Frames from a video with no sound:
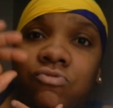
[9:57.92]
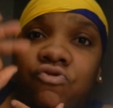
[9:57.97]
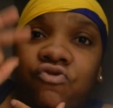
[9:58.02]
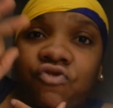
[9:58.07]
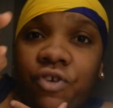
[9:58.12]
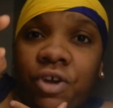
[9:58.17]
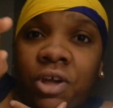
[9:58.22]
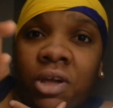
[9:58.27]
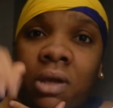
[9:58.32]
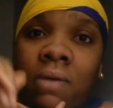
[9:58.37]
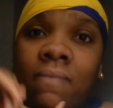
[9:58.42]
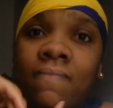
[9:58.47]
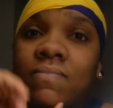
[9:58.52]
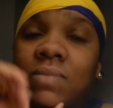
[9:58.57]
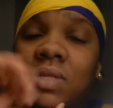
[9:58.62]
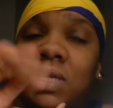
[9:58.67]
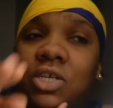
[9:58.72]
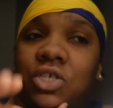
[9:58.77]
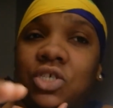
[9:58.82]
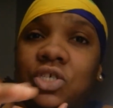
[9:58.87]
Trey,
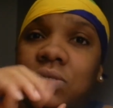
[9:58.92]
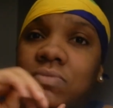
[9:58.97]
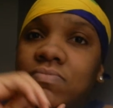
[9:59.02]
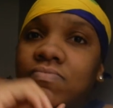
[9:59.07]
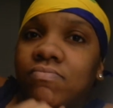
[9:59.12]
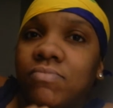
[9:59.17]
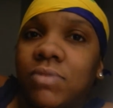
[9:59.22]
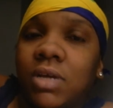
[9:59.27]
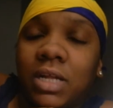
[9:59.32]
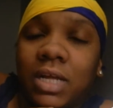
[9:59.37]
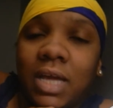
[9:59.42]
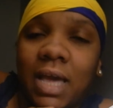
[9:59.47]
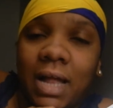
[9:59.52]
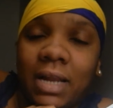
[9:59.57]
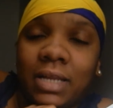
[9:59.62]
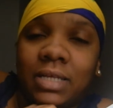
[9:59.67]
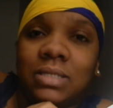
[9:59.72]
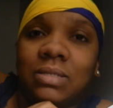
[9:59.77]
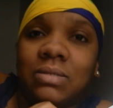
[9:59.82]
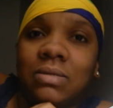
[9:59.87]
Keisha and
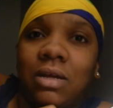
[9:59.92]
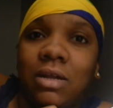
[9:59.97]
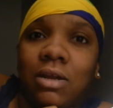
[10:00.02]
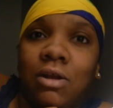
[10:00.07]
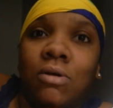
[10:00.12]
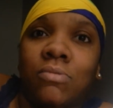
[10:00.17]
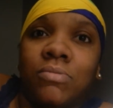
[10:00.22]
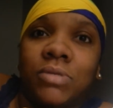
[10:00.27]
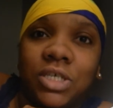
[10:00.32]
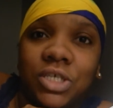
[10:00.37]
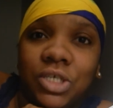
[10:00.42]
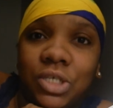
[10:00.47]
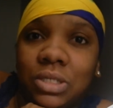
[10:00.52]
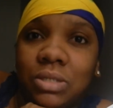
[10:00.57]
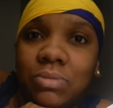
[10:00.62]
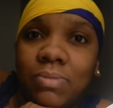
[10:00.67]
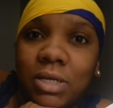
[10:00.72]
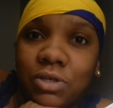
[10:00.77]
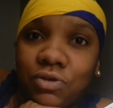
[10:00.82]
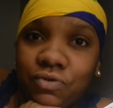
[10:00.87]
Callie's and um
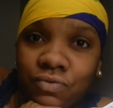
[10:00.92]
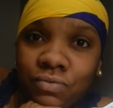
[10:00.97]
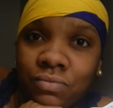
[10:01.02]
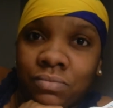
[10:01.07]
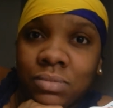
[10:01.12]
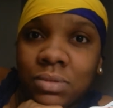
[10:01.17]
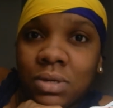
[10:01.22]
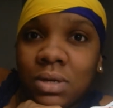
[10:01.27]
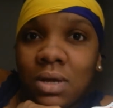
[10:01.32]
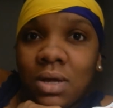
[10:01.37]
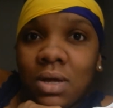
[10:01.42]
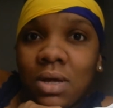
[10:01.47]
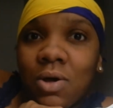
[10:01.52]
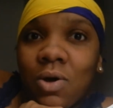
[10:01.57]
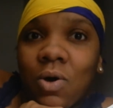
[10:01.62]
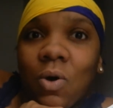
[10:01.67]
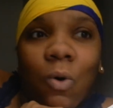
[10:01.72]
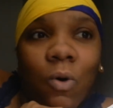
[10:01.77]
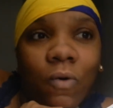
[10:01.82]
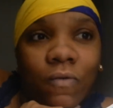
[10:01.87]
Keisha's bedroom.
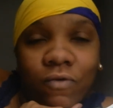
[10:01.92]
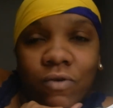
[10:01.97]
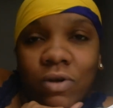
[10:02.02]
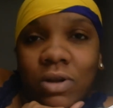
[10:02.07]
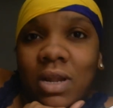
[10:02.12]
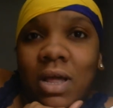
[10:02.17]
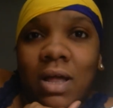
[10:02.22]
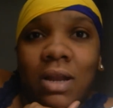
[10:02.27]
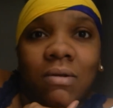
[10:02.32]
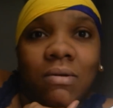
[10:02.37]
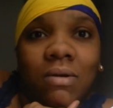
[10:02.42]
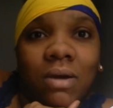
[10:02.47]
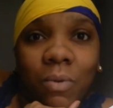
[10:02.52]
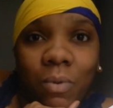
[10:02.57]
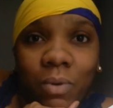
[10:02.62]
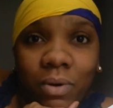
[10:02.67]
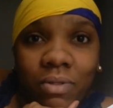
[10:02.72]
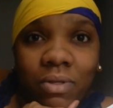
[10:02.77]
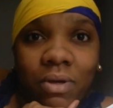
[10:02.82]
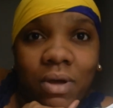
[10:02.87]
Or for, now look
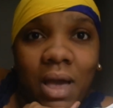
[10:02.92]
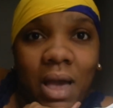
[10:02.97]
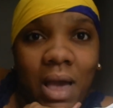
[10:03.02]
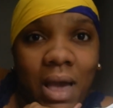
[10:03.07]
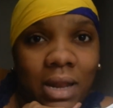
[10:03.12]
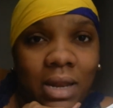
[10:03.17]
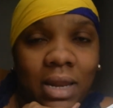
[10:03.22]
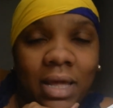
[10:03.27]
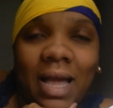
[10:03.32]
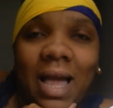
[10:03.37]
at where they're at.